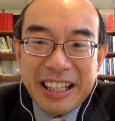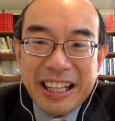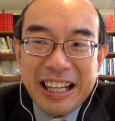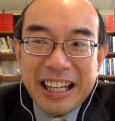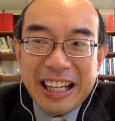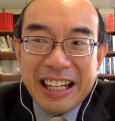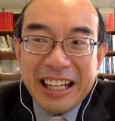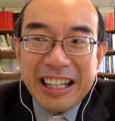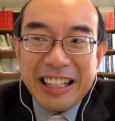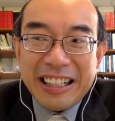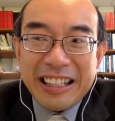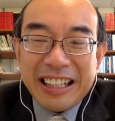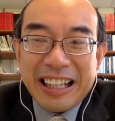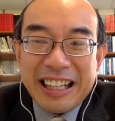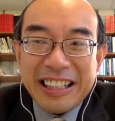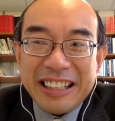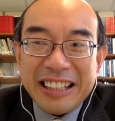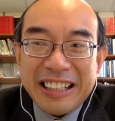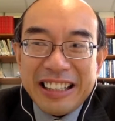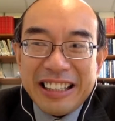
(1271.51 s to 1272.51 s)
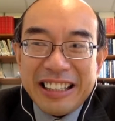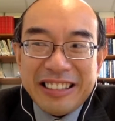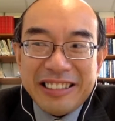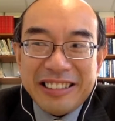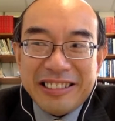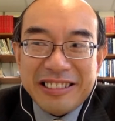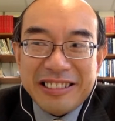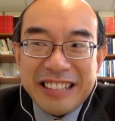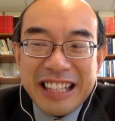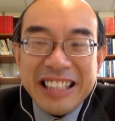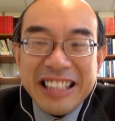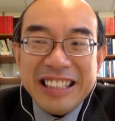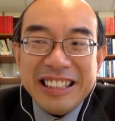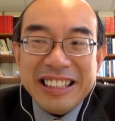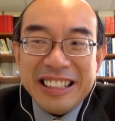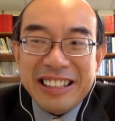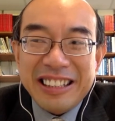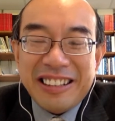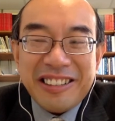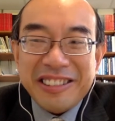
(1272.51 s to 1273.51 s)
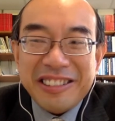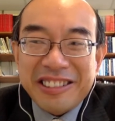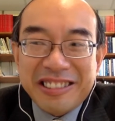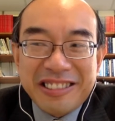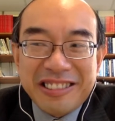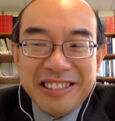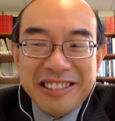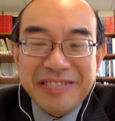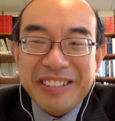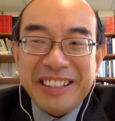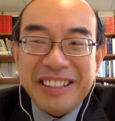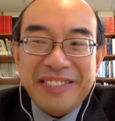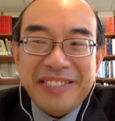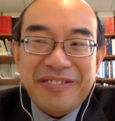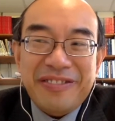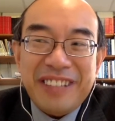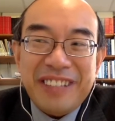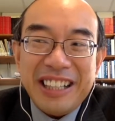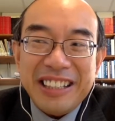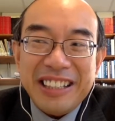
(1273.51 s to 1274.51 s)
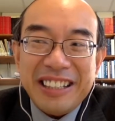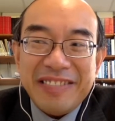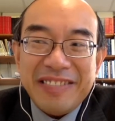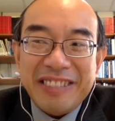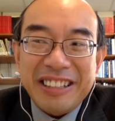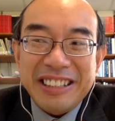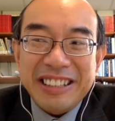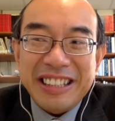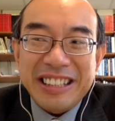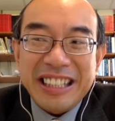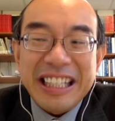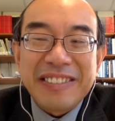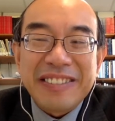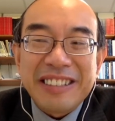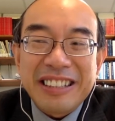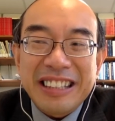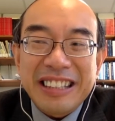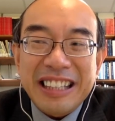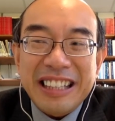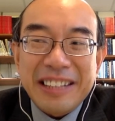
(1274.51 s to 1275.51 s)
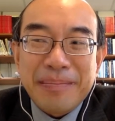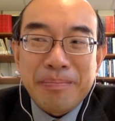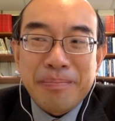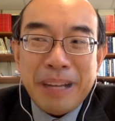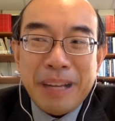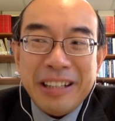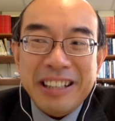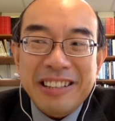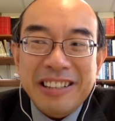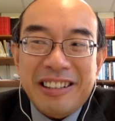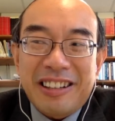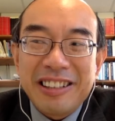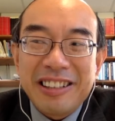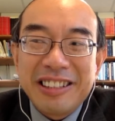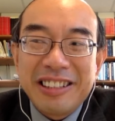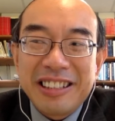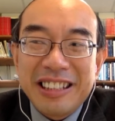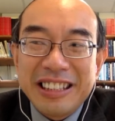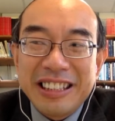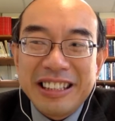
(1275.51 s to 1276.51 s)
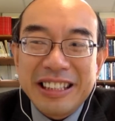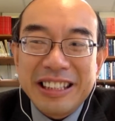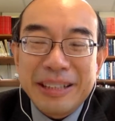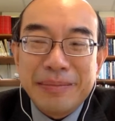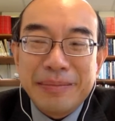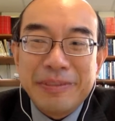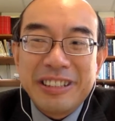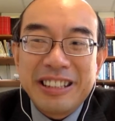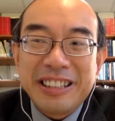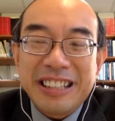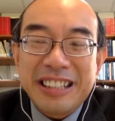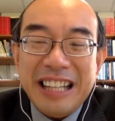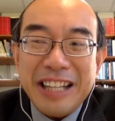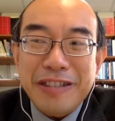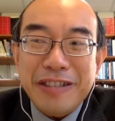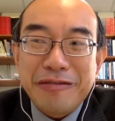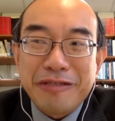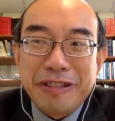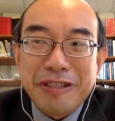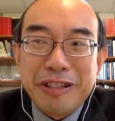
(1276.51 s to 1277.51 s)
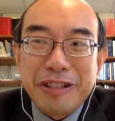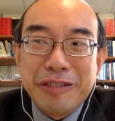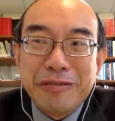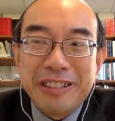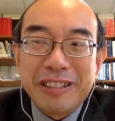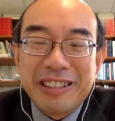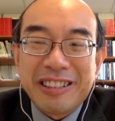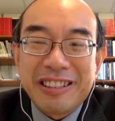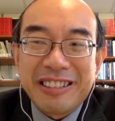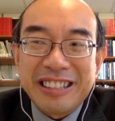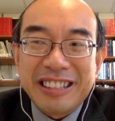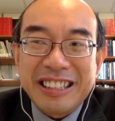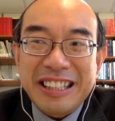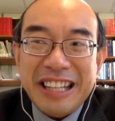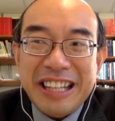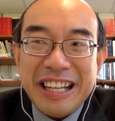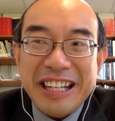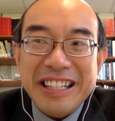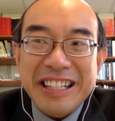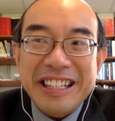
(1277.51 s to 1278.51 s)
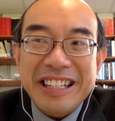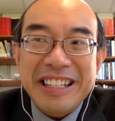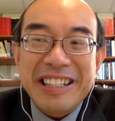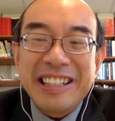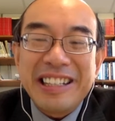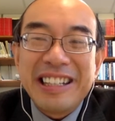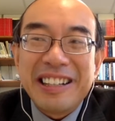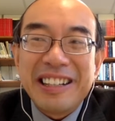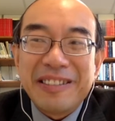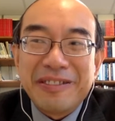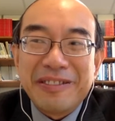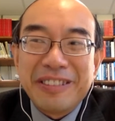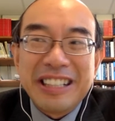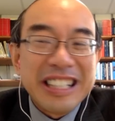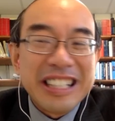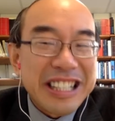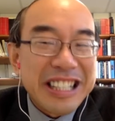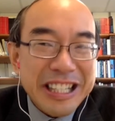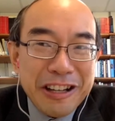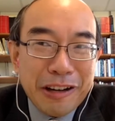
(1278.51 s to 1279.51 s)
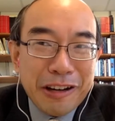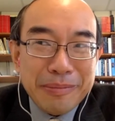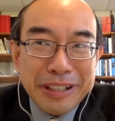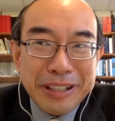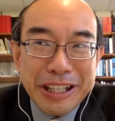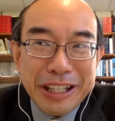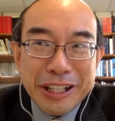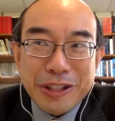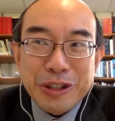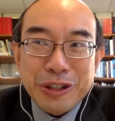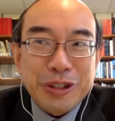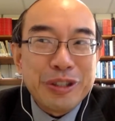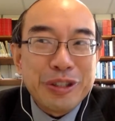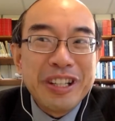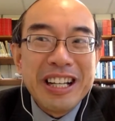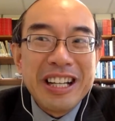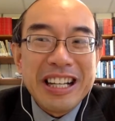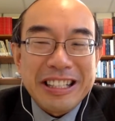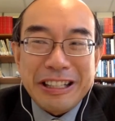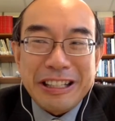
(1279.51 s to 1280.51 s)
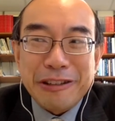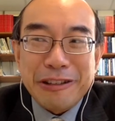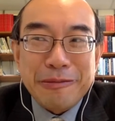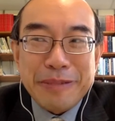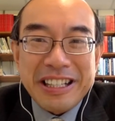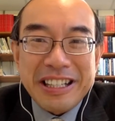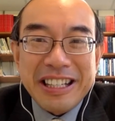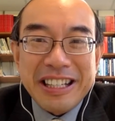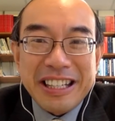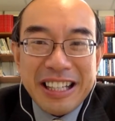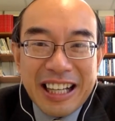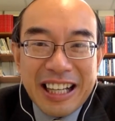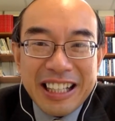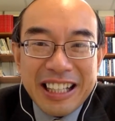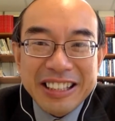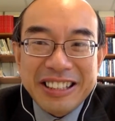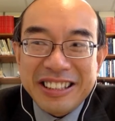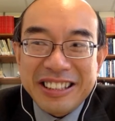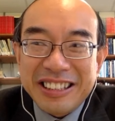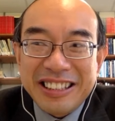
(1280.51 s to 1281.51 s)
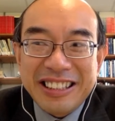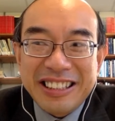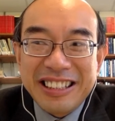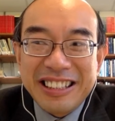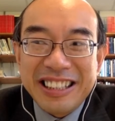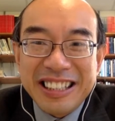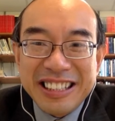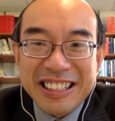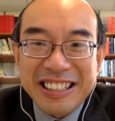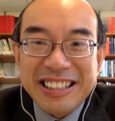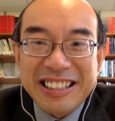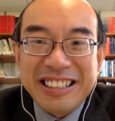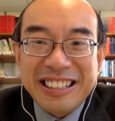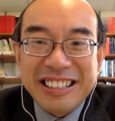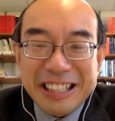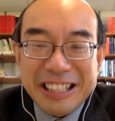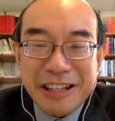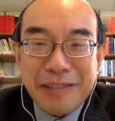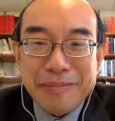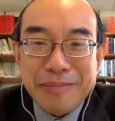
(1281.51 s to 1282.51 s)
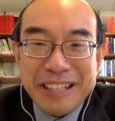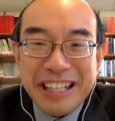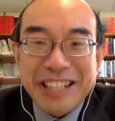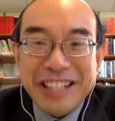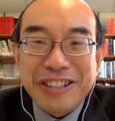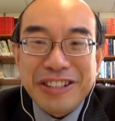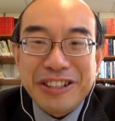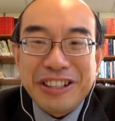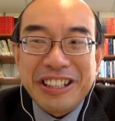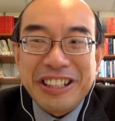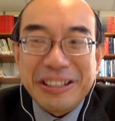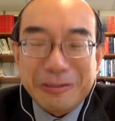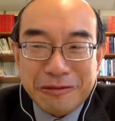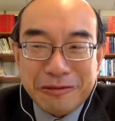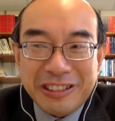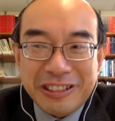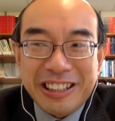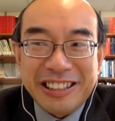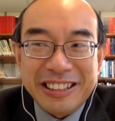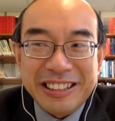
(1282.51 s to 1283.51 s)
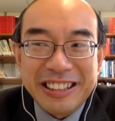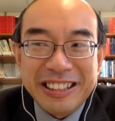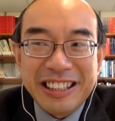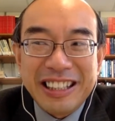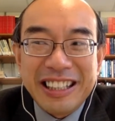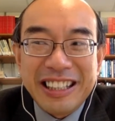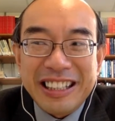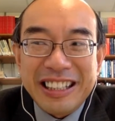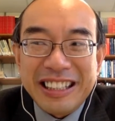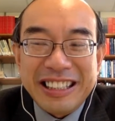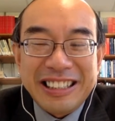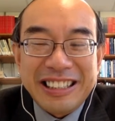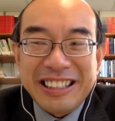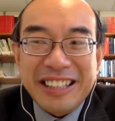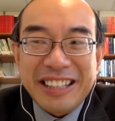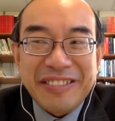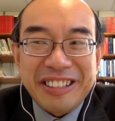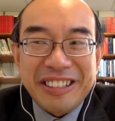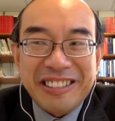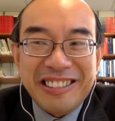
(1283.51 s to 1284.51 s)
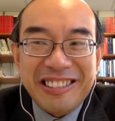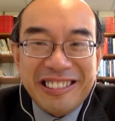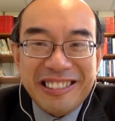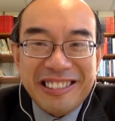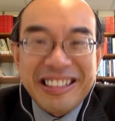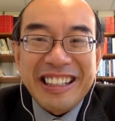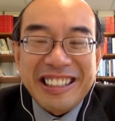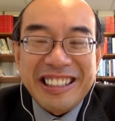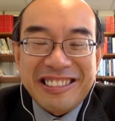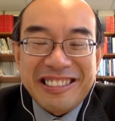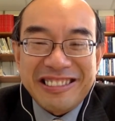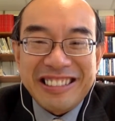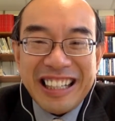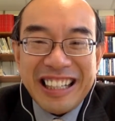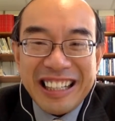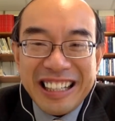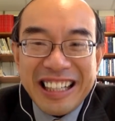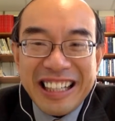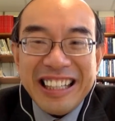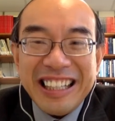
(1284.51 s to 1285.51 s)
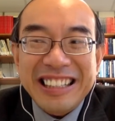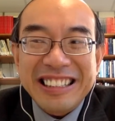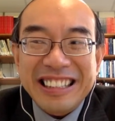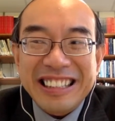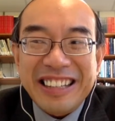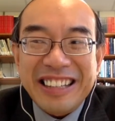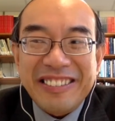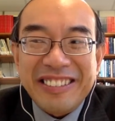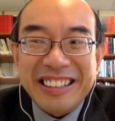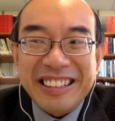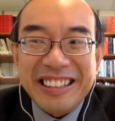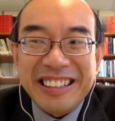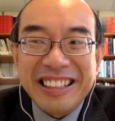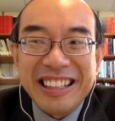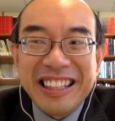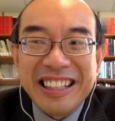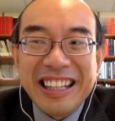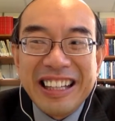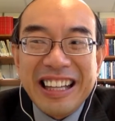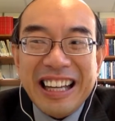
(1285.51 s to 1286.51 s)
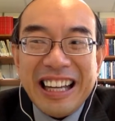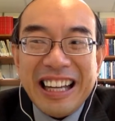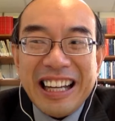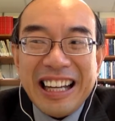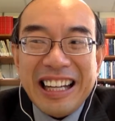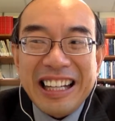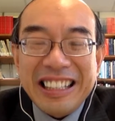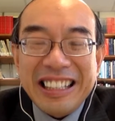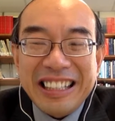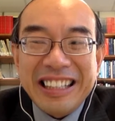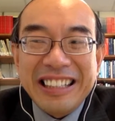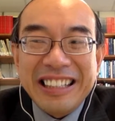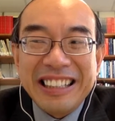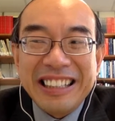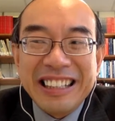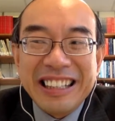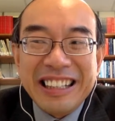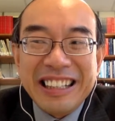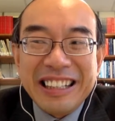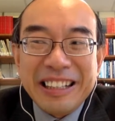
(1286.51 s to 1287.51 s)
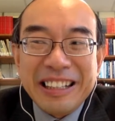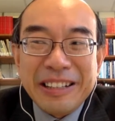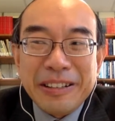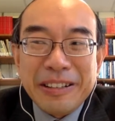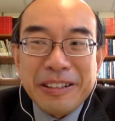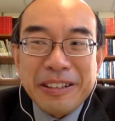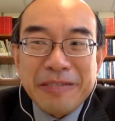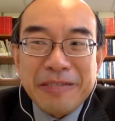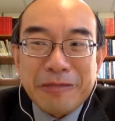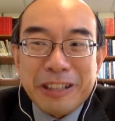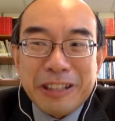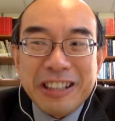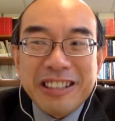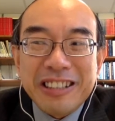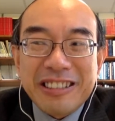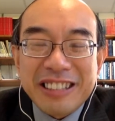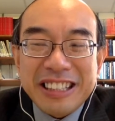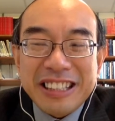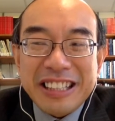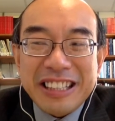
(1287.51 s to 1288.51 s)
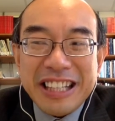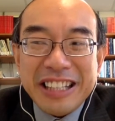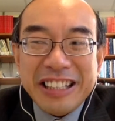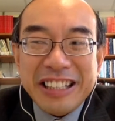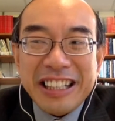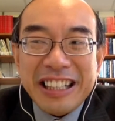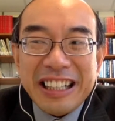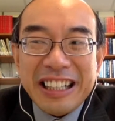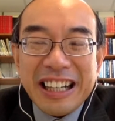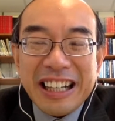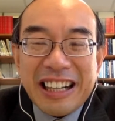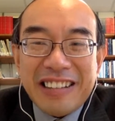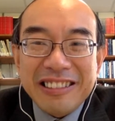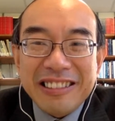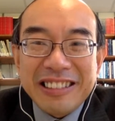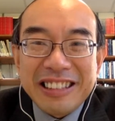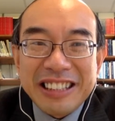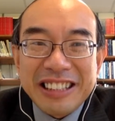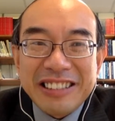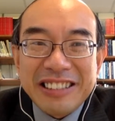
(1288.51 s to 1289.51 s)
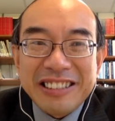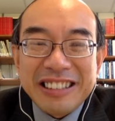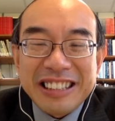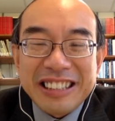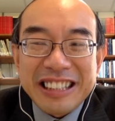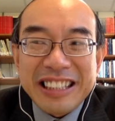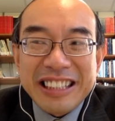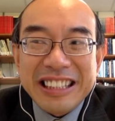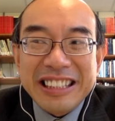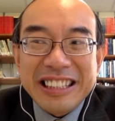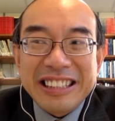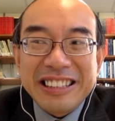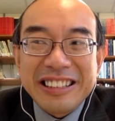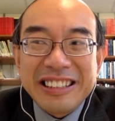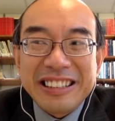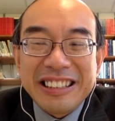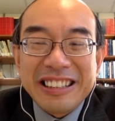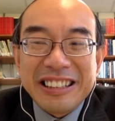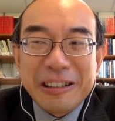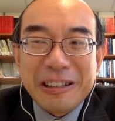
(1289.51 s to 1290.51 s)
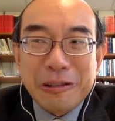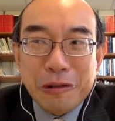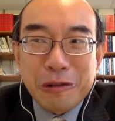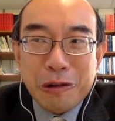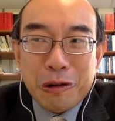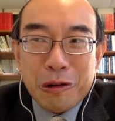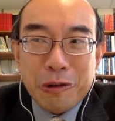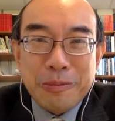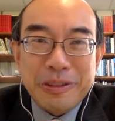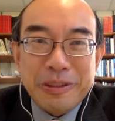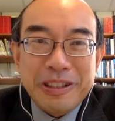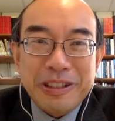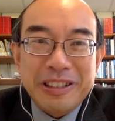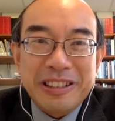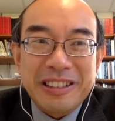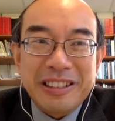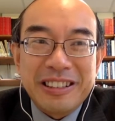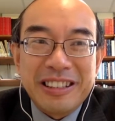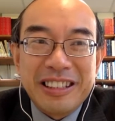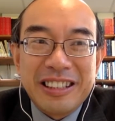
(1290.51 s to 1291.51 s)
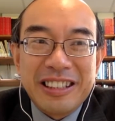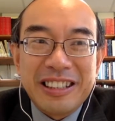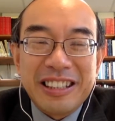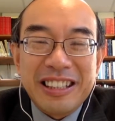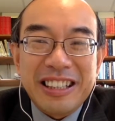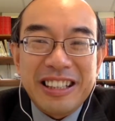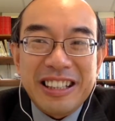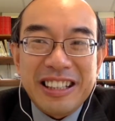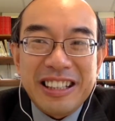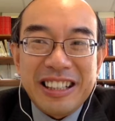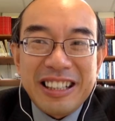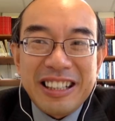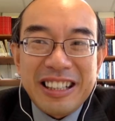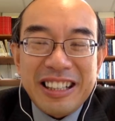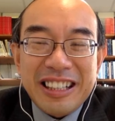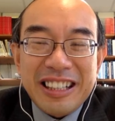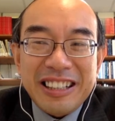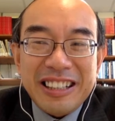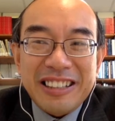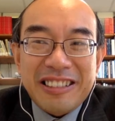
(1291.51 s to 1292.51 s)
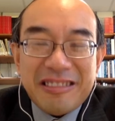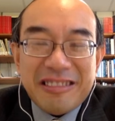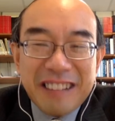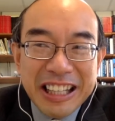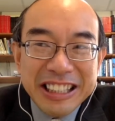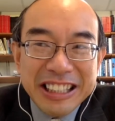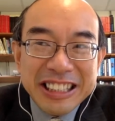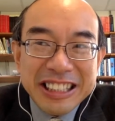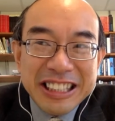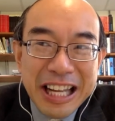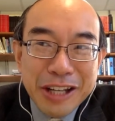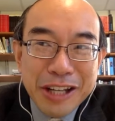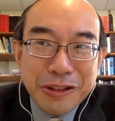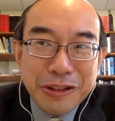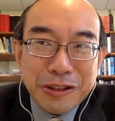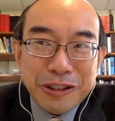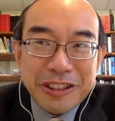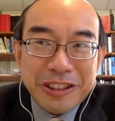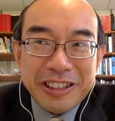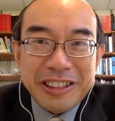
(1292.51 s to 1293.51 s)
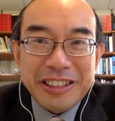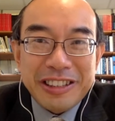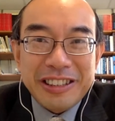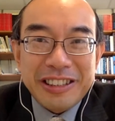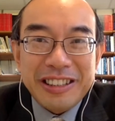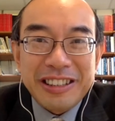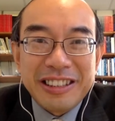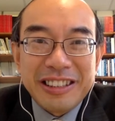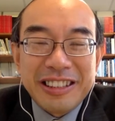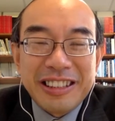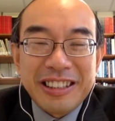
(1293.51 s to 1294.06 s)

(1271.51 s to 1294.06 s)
And so there is a lot of truth in the fact that when you say if Pentecostalism / renewal Christianity were a denomination, they would be the largest denomination in the world. It's just that we don't look at it through that lens. And I think world Christianity allows us to see this global, transnational,